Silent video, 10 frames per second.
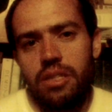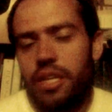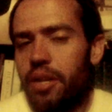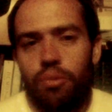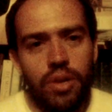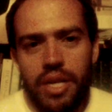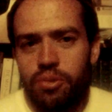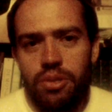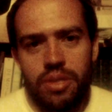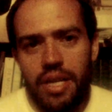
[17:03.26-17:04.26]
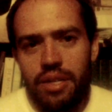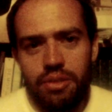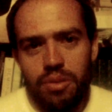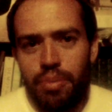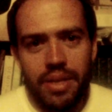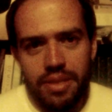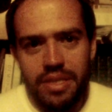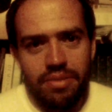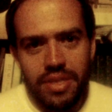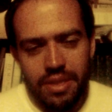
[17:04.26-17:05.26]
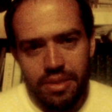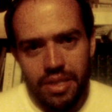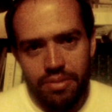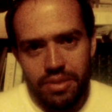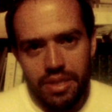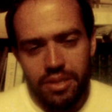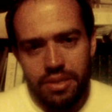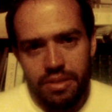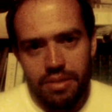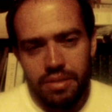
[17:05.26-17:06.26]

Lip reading: And they don't want to introduce that dose of positivity into the conversation.